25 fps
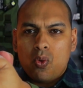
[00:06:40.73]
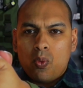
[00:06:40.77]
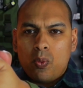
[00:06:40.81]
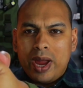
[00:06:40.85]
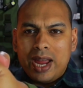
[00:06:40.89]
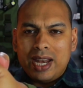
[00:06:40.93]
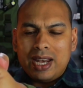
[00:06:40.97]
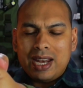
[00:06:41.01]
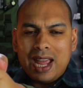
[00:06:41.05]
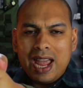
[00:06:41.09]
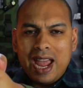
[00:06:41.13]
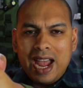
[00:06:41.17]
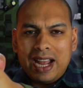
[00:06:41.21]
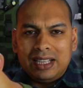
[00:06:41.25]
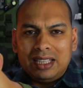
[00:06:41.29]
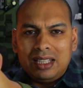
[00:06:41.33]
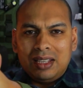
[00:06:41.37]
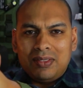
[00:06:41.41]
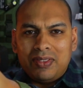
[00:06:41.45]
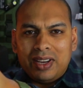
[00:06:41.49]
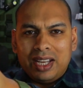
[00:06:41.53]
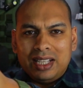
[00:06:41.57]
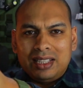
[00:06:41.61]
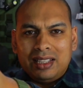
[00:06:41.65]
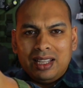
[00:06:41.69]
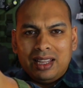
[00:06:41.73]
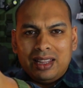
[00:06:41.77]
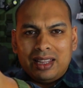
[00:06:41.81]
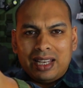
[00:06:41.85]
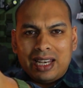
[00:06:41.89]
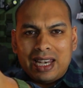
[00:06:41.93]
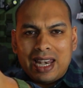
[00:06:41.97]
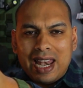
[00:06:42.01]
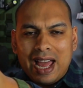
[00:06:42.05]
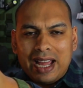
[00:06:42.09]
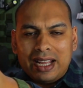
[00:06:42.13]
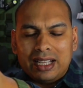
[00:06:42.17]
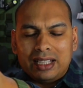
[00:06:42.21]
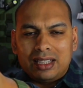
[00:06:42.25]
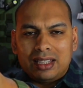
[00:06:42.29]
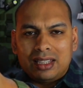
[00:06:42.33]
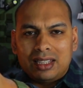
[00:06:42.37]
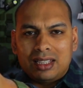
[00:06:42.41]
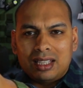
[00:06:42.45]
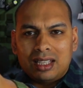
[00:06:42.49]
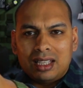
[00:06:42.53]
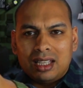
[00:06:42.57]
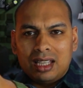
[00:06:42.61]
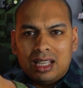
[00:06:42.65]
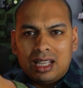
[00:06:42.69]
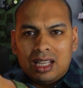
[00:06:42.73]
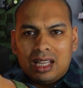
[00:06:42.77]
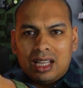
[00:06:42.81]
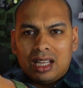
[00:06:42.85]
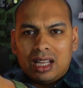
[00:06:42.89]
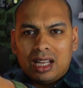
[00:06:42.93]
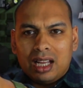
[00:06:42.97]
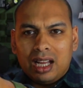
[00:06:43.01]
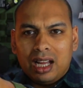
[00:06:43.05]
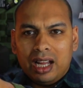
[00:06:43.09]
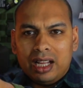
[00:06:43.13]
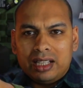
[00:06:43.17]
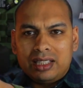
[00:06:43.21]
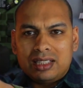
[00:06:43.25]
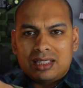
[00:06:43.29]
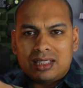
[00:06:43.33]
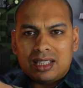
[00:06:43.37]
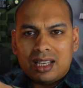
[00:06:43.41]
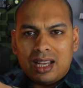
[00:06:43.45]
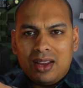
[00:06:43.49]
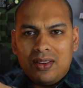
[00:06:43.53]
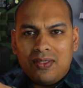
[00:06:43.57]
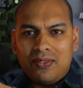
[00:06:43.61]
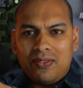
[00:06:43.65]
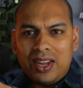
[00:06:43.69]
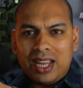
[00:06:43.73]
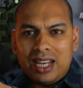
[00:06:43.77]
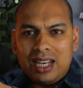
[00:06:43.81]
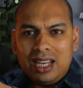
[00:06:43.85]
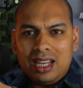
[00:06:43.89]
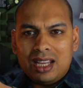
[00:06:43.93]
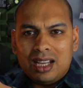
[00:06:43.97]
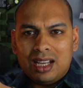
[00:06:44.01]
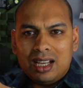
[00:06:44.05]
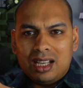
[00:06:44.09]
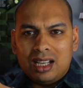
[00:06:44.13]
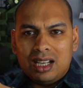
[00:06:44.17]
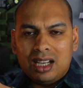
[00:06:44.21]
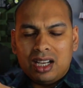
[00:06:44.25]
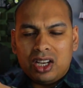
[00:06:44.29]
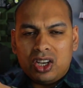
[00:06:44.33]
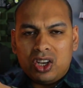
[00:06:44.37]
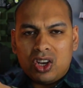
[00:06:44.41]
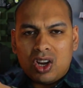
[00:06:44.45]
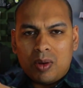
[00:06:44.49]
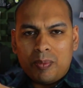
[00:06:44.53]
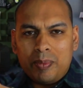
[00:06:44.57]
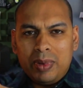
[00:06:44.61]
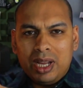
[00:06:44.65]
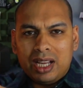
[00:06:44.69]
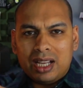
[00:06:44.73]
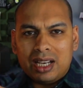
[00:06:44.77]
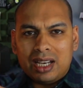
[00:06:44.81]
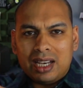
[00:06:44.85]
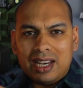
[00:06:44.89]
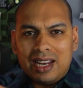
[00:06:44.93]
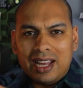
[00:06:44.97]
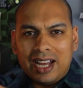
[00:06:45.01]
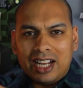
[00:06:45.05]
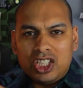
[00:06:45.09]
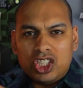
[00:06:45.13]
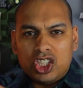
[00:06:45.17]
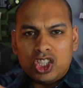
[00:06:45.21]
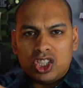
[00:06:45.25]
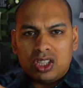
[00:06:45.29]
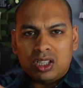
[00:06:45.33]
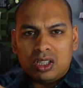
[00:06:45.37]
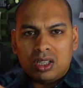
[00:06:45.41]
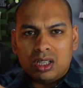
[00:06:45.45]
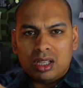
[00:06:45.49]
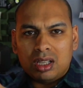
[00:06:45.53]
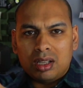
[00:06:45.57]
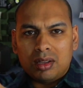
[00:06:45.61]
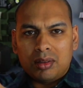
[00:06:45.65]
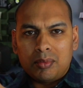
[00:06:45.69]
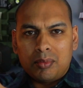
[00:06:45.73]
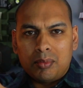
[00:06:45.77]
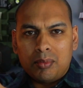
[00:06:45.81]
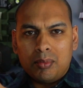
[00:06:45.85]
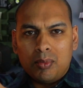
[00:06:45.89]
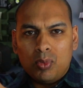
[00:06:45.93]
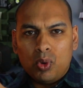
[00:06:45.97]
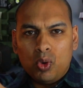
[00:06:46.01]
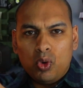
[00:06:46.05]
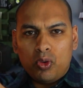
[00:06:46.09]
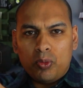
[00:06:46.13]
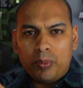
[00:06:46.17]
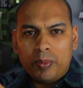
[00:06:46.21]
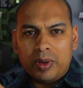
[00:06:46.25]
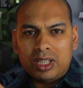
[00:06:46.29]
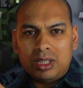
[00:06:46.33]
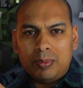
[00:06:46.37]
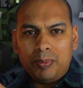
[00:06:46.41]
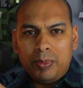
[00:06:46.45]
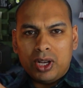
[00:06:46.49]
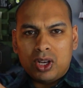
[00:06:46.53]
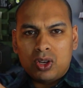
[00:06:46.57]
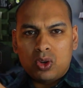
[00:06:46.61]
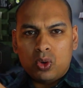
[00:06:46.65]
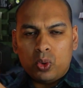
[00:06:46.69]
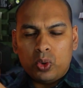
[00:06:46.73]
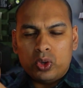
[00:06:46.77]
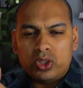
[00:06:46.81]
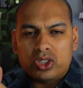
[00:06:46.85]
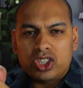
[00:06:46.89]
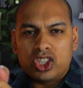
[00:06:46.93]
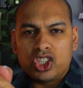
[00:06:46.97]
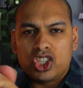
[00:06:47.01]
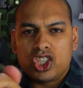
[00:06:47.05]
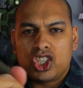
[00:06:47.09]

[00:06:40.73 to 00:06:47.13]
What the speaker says: when activating the light, it's a very ergonomic, natural movement, because